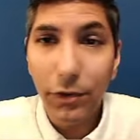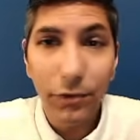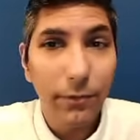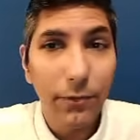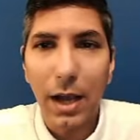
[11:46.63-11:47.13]

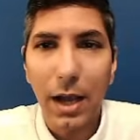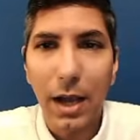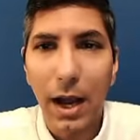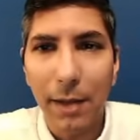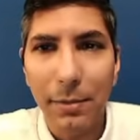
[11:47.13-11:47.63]
This is a very
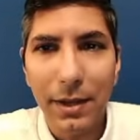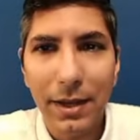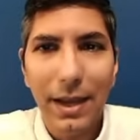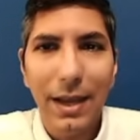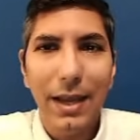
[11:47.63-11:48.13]

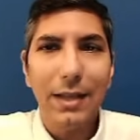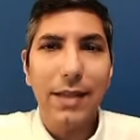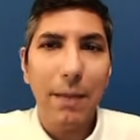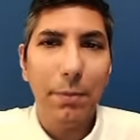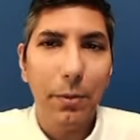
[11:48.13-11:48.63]
common
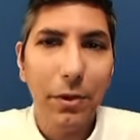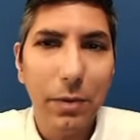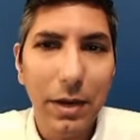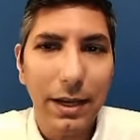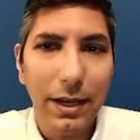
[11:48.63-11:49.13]
example
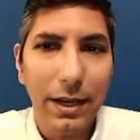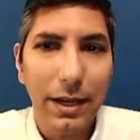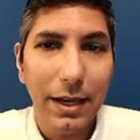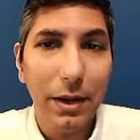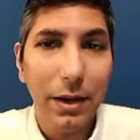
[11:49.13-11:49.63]
that we
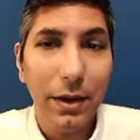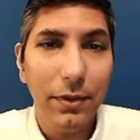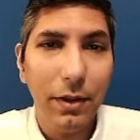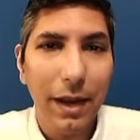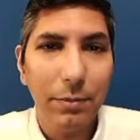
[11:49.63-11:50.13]
carry
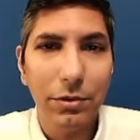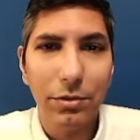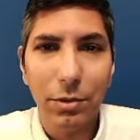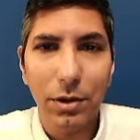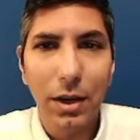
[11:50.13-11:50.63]
out in the
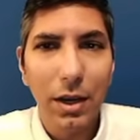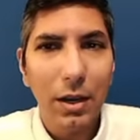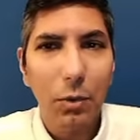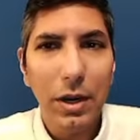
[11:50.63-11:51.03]
laboratory.